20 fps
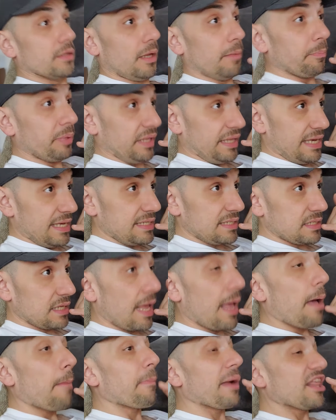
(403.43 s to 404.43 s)
please,
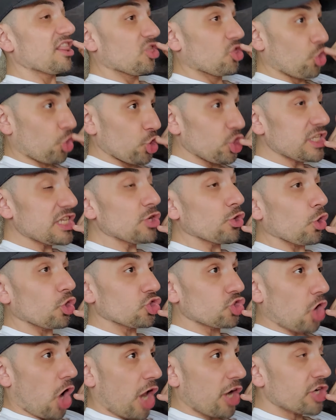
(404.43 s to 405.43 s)
my 13-year-old
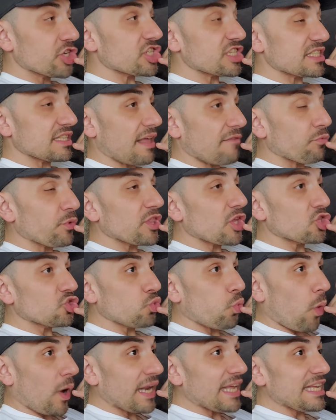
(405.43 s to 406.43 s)
daughter just left with a
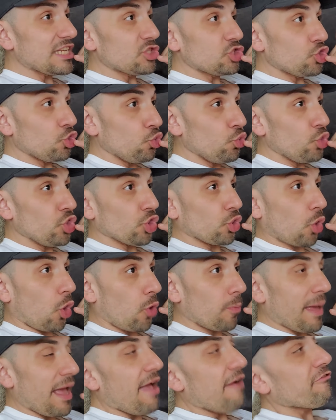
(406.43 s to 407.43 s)

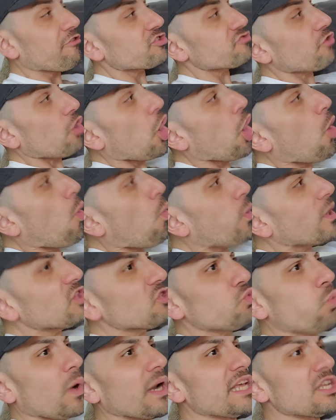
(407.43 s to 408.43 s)
22-year-old man. First of all, what
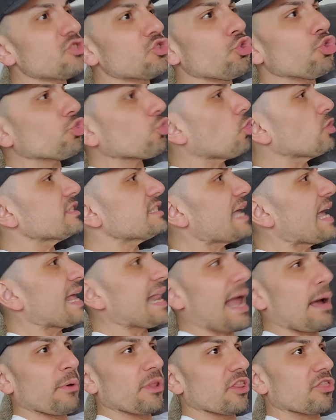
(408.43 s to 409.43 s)
22-year-old is hanging
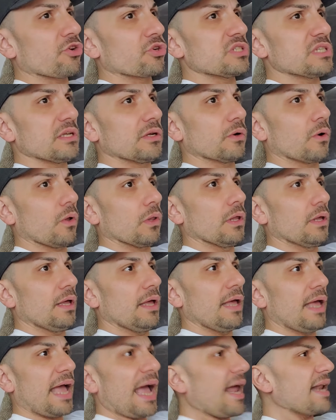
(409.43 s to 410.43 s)
out with a 13-year-old?
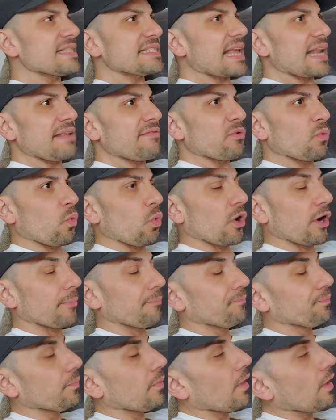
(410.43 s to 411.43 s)
How does that even
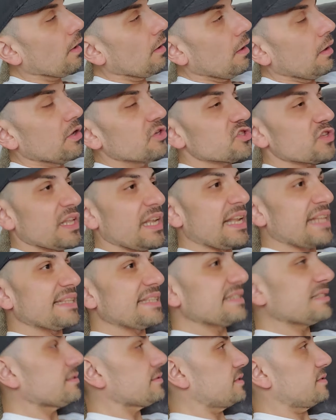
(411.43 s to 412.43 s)
work? So then
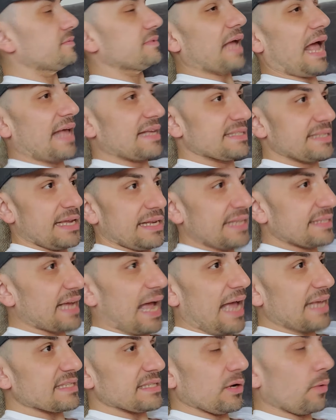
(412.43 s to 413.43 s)

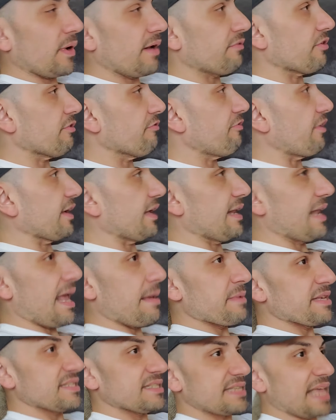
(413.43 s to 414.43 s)
Natasha, whatever her fucking
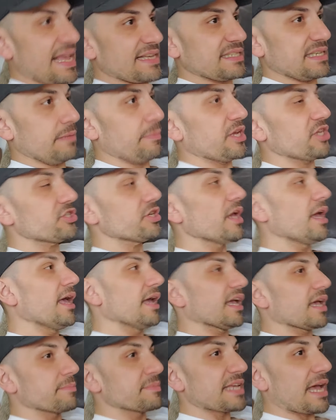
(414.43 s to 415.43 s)
name is, sassy bitch,
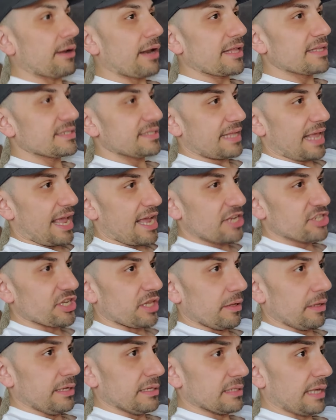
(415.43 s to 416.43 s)
comes out on stage.
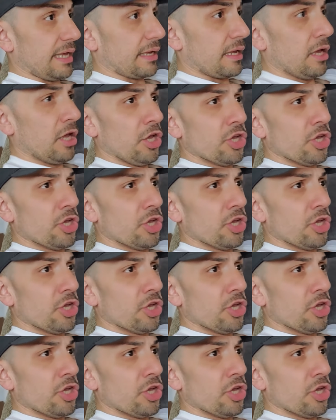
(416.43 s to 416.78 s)
He's like,